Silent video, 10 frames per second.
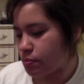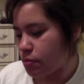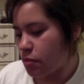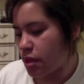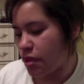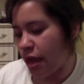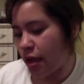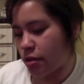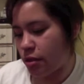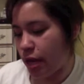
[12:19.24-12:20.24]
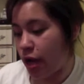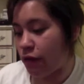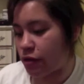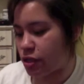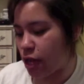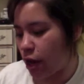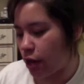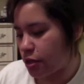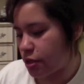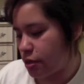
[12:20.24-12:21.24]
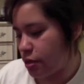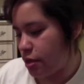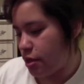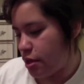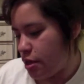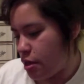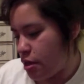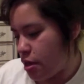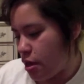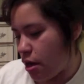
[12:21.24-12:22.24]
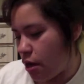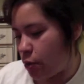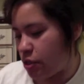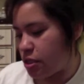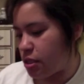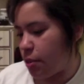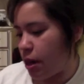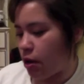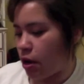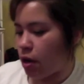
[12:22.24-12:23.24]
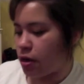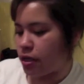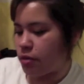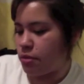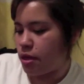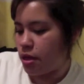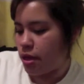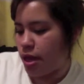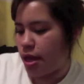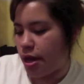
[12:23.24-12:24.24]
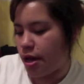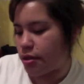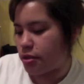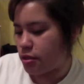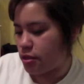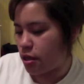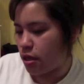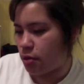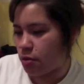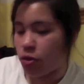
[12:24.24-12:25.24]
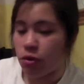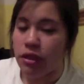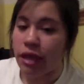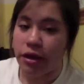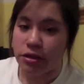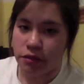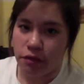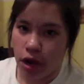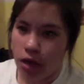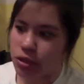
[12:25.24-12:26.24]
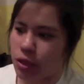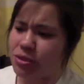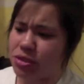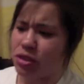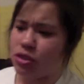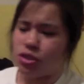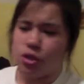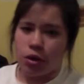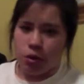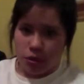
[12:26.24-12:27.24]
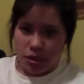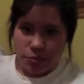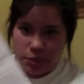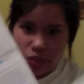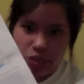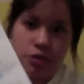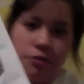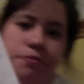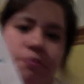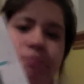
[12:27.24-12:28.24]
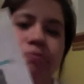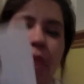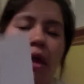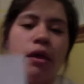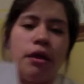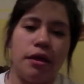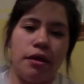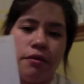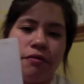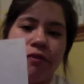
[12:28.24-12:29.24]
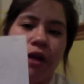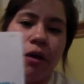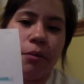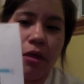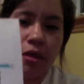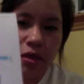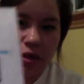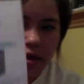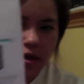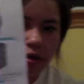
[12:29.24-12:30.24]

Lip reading: that covers the heart, which is the pericardium, and the 3 layers of the heart. So I'm just going to show you this picture from the